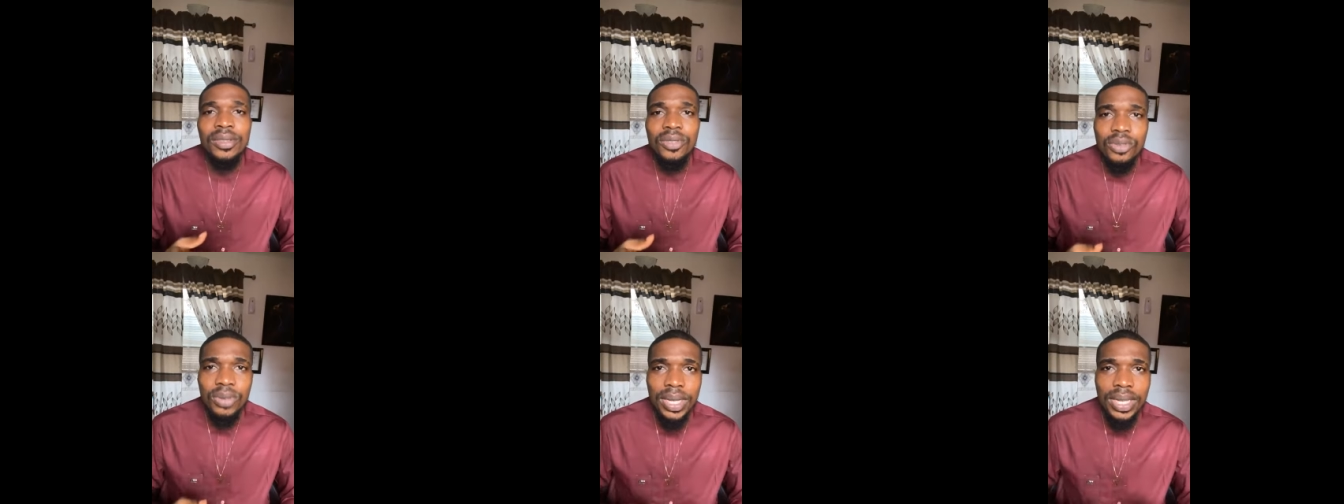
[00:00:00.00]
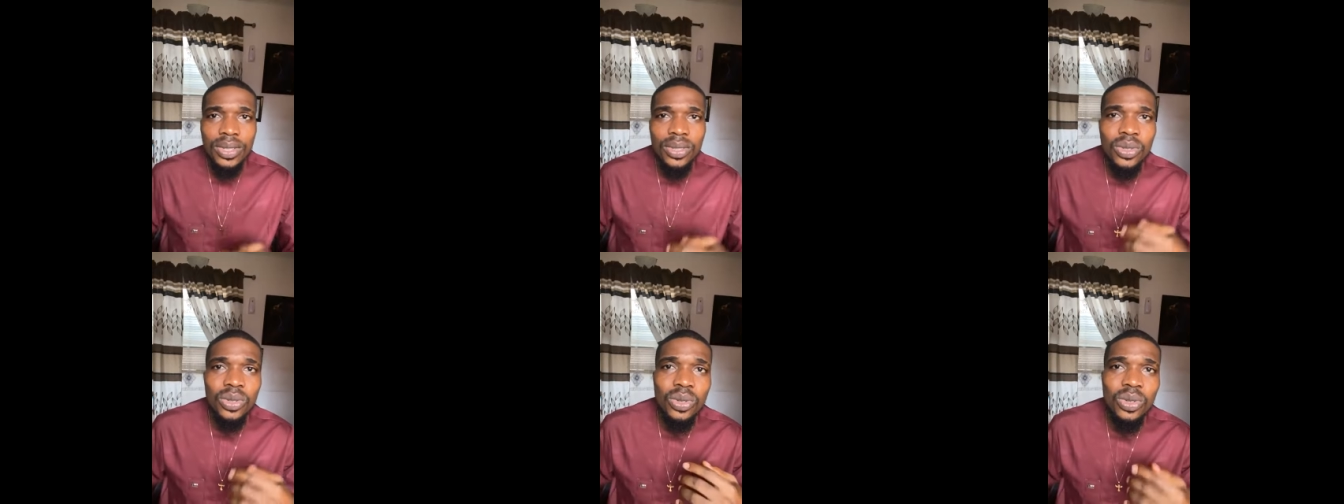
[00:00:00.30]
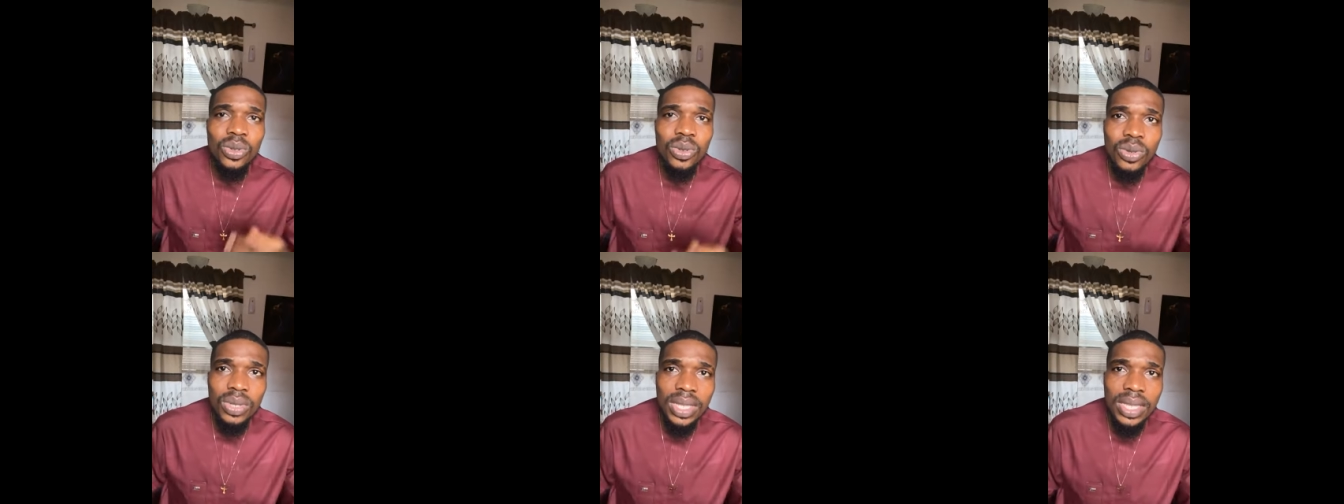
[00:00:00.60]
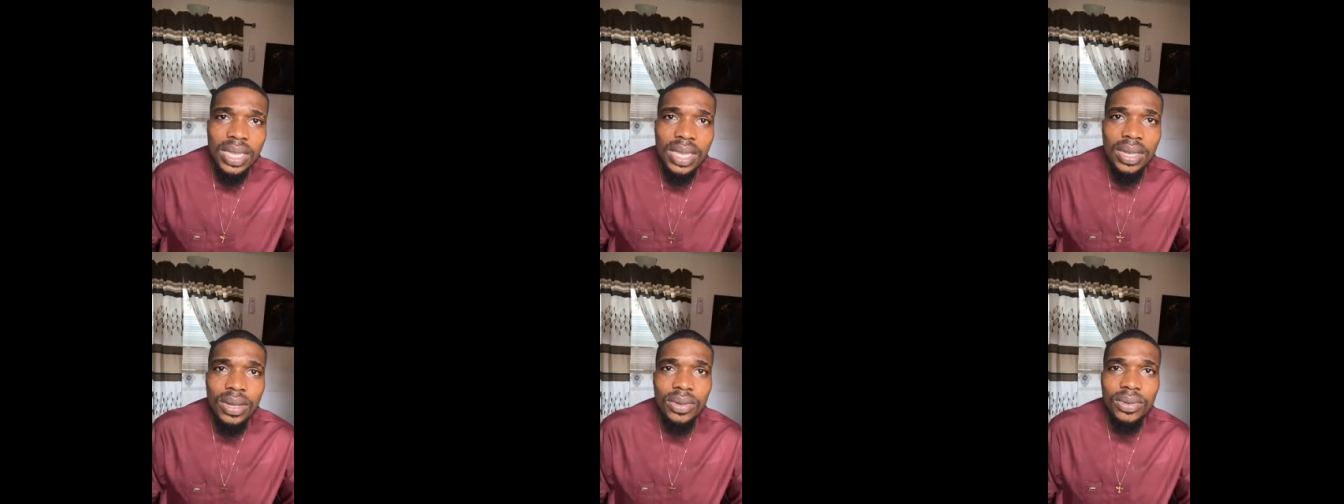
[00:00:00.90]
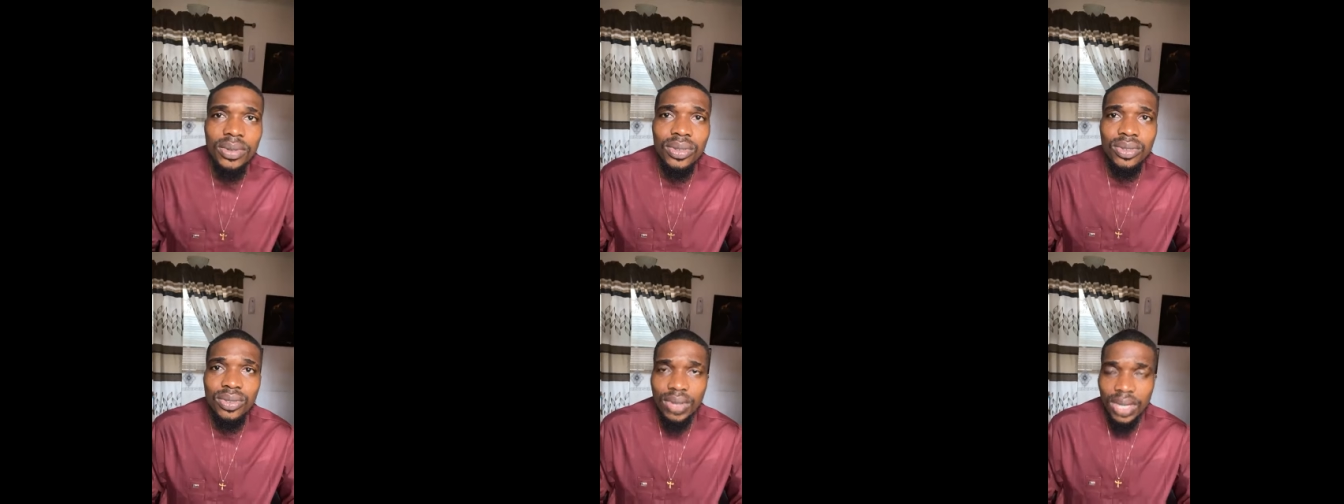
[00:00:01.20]
trying to do
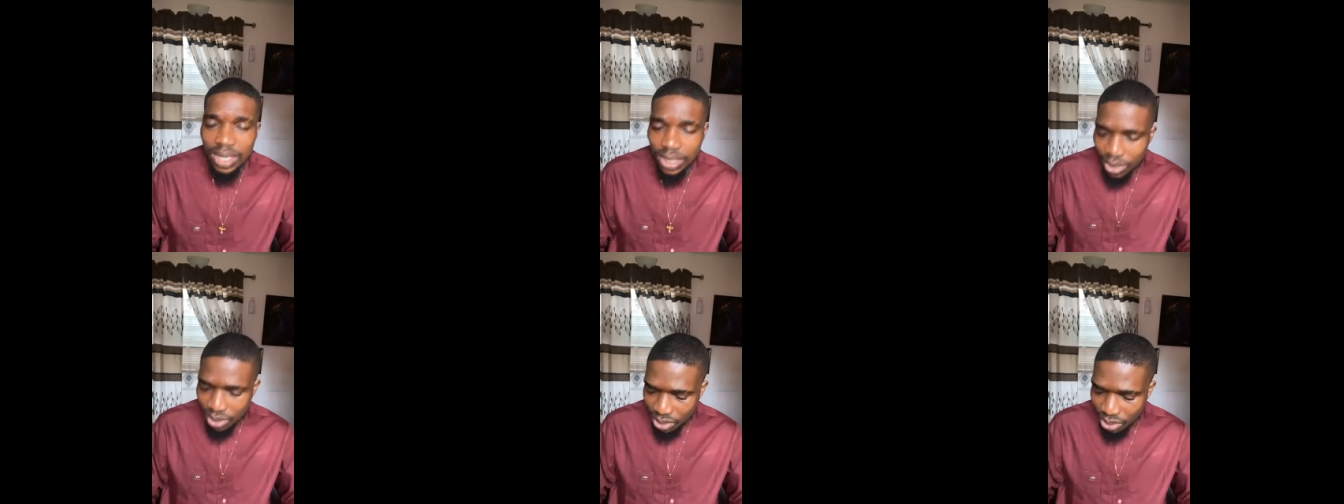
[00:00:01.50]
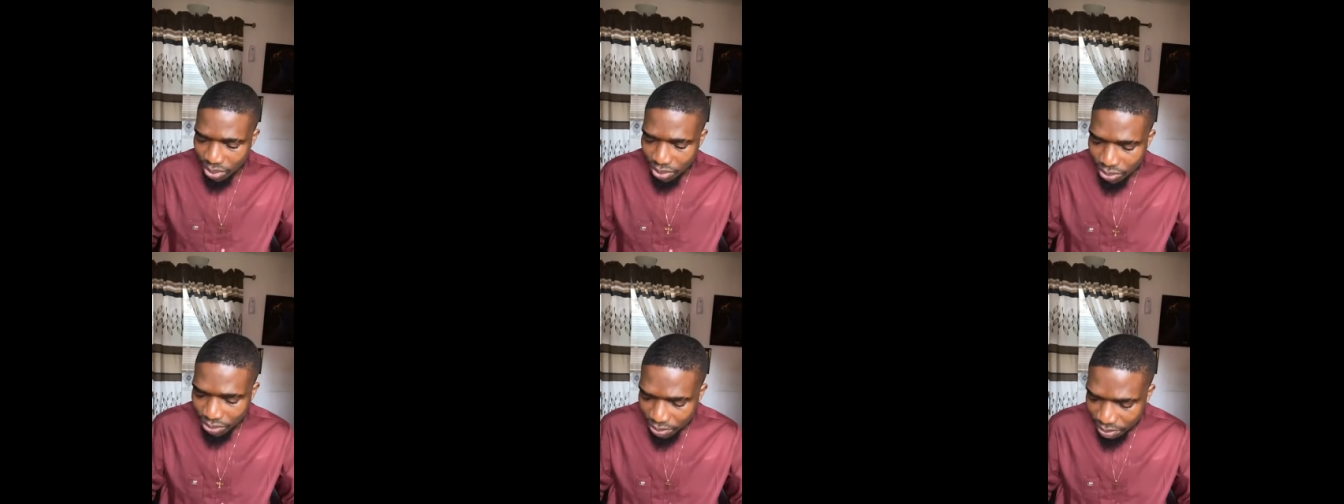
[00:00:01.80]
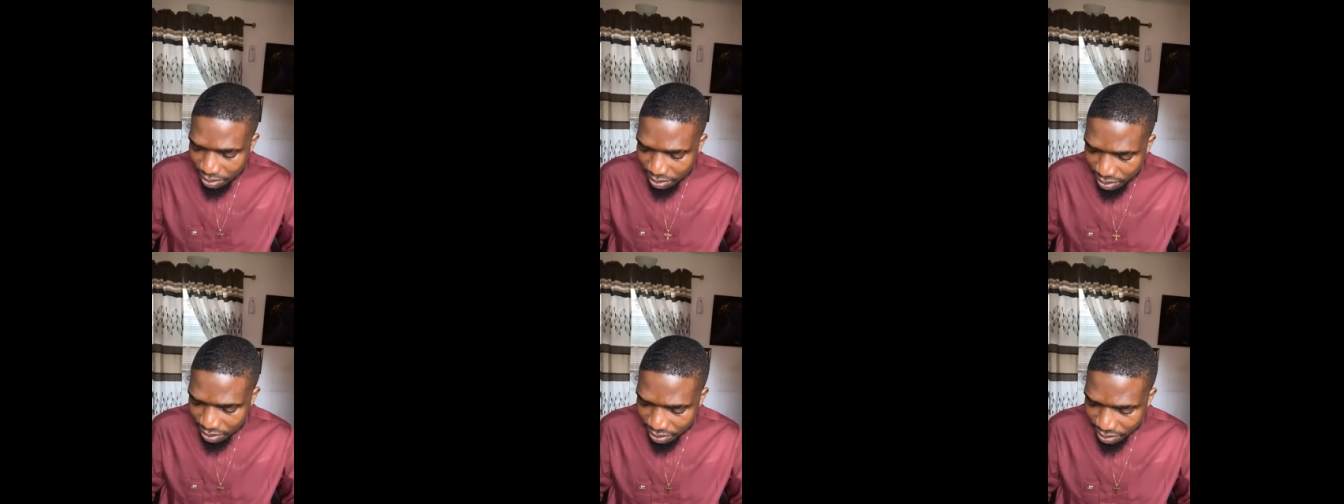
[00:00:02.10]
snails, trying to